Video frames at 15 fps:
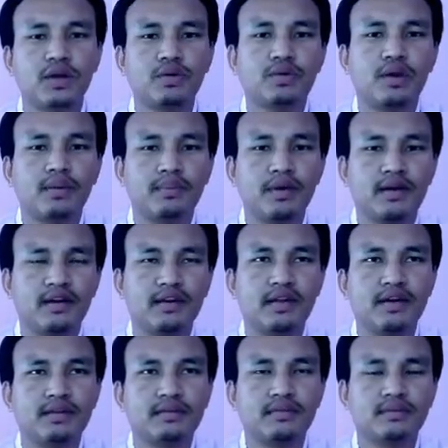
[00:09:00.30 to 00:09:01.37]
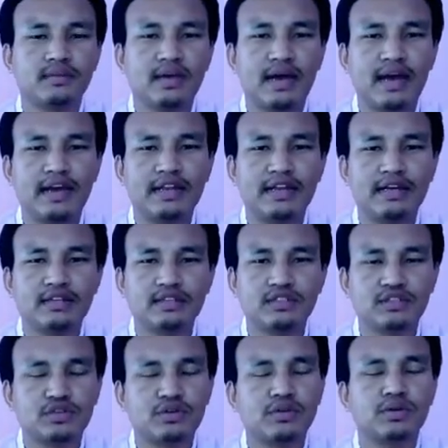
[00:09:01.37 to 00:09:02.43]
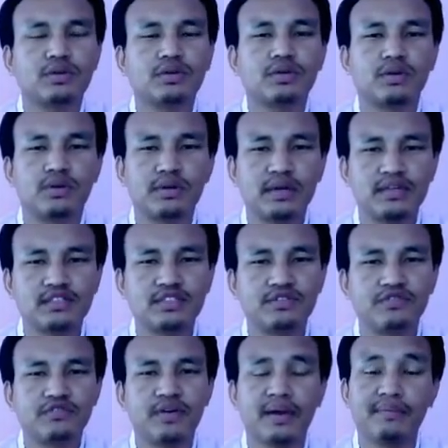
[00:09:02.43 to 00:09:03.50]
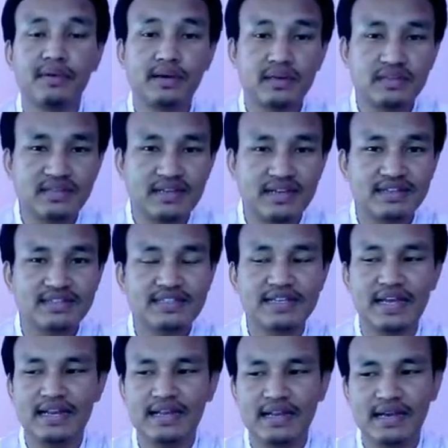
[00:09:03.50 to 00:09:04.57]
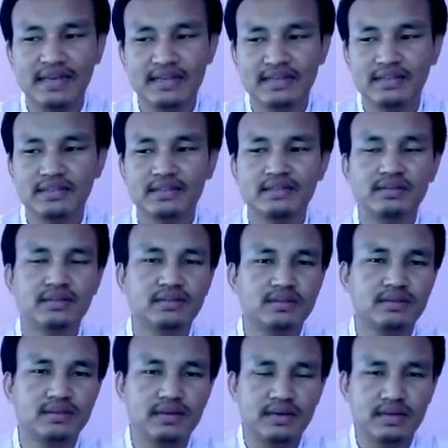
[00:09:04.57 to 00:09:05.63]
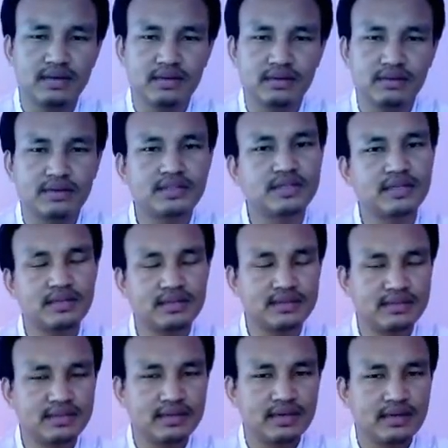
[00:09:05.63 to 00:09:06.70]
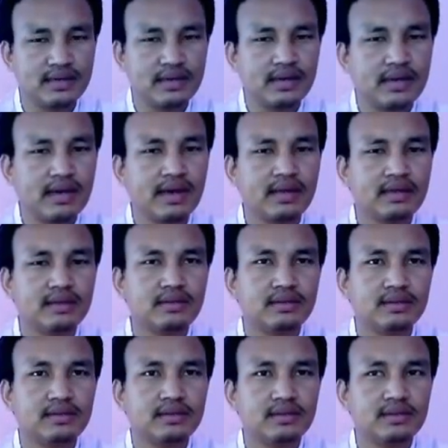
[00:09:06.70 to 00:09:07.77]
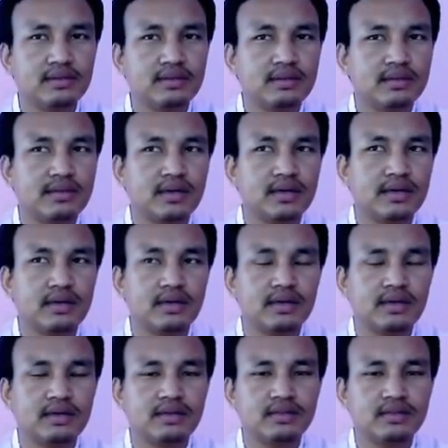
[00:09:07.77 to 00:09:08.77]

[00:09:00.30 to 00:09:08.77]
now you have learned that the eye lens contains fibrous jelly-like crystals, and the